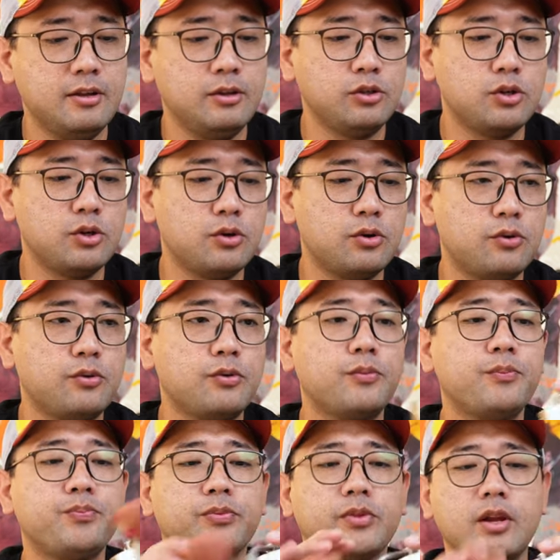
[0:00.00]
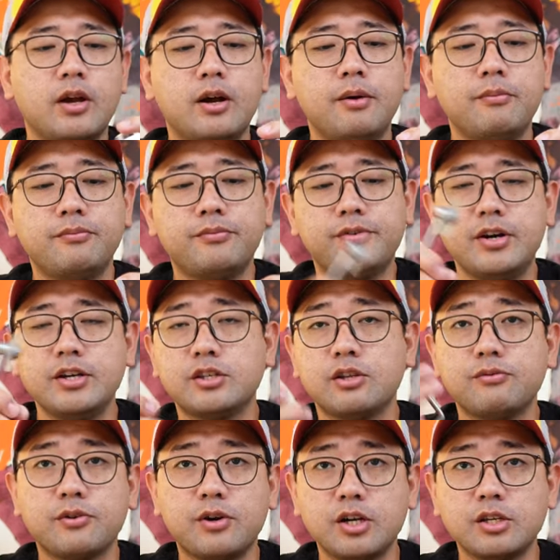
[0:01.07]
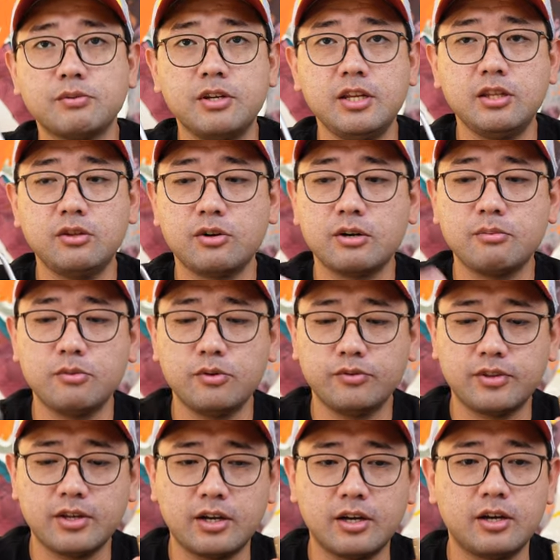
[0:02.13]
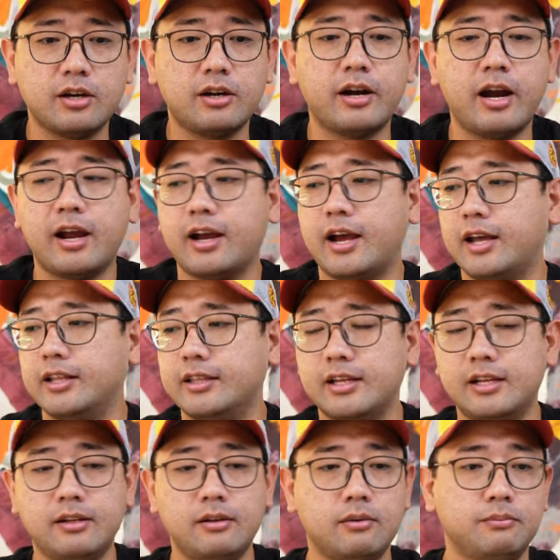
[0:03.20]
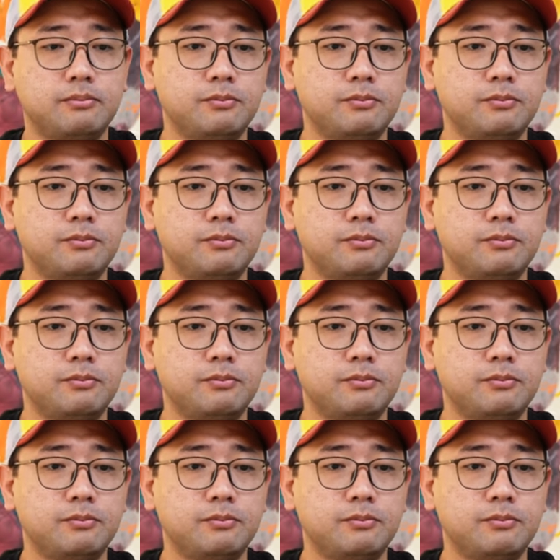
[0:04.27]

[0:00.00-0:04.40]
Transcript: So um, first, of course, we need to remove the crank handle.